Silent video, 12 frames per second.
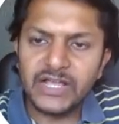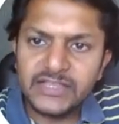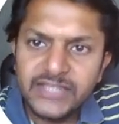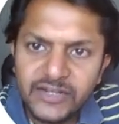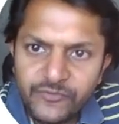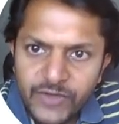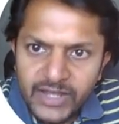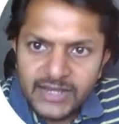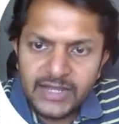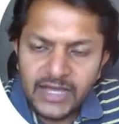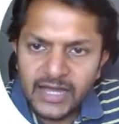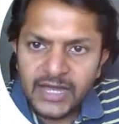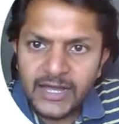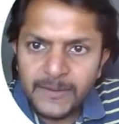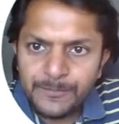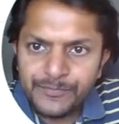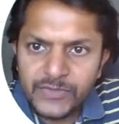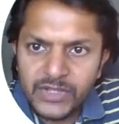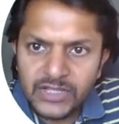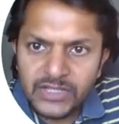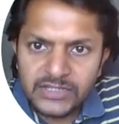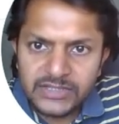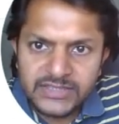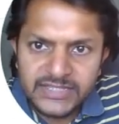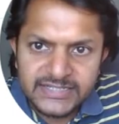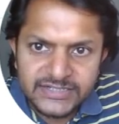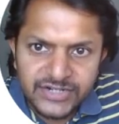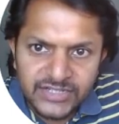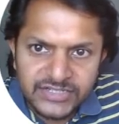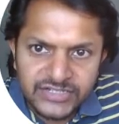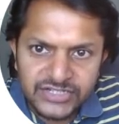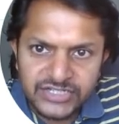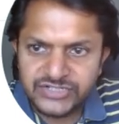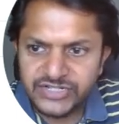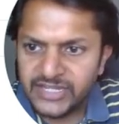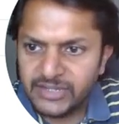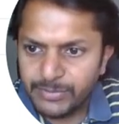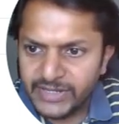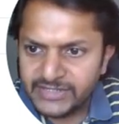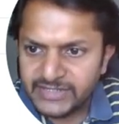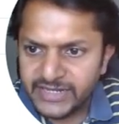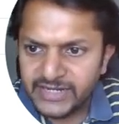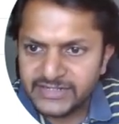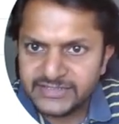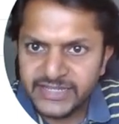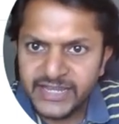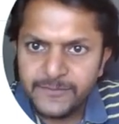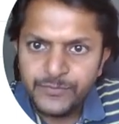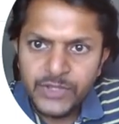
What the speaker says: that when this transition is taking place, like let's say